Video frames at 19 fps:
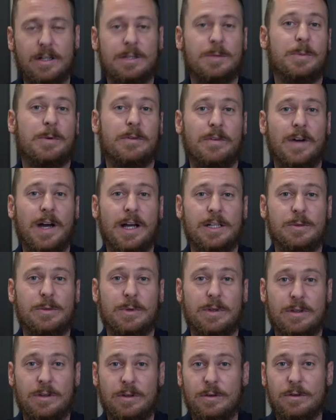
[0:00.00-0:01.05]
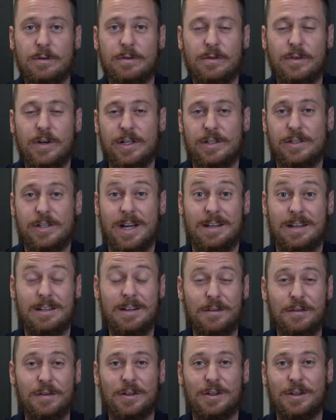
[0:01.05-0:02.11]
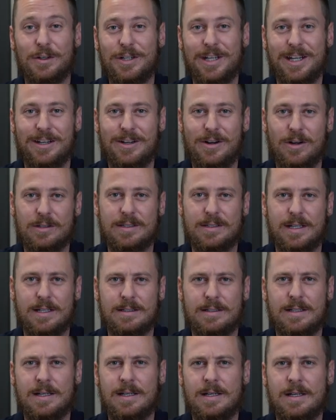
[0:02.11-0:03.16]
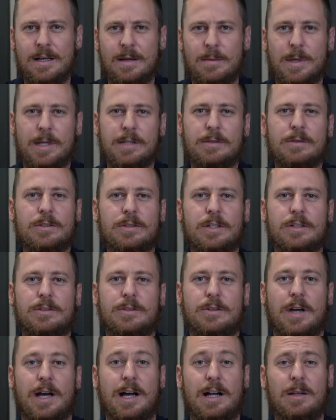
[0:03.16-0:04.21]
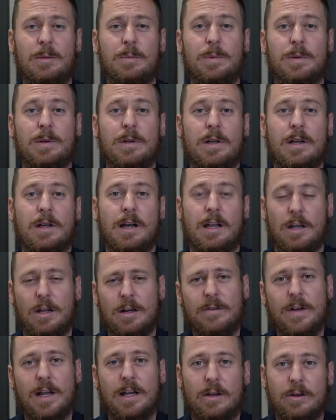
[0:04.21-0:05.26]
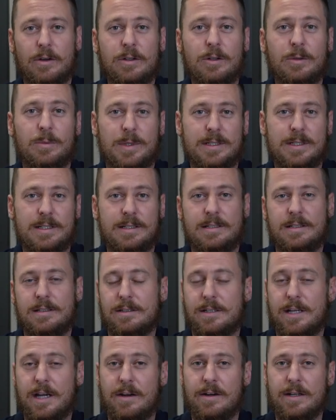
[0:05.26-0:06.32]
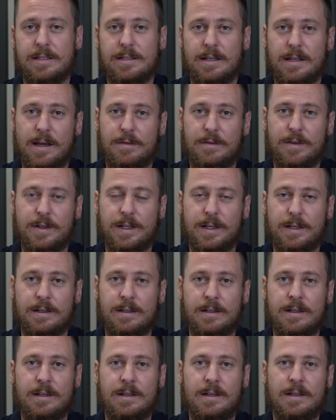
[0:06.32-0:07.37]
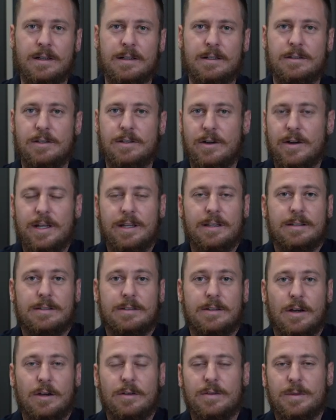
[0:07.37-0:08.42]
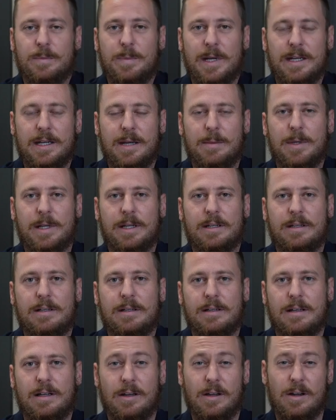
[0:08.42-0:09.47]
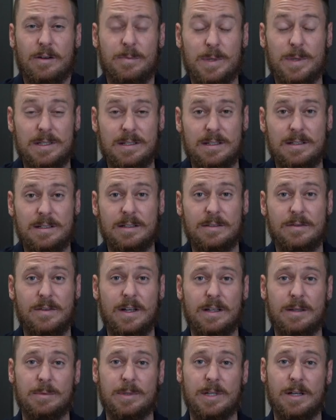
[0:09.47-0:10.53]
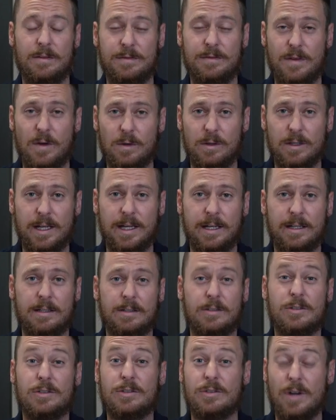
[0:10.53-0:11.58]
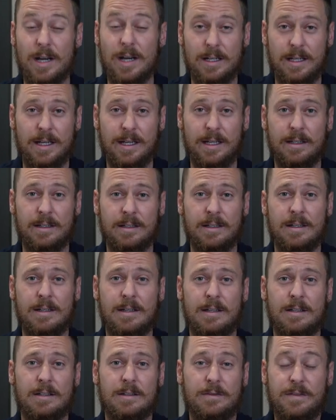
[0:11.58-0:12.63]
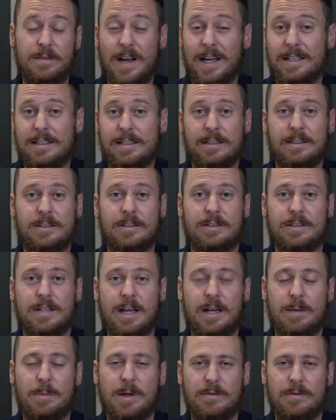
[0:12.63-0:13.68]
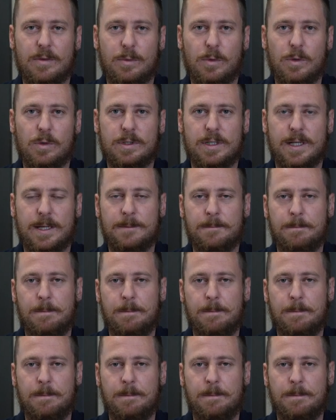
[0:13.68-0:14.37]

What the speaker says: provide you with new, fresh, and different looking content, but it's also to help a lot of our local businesses here in South Africa. During this COVID pandemic, a lot of businesses found themselves folding, struggling, fighting to stay above the water.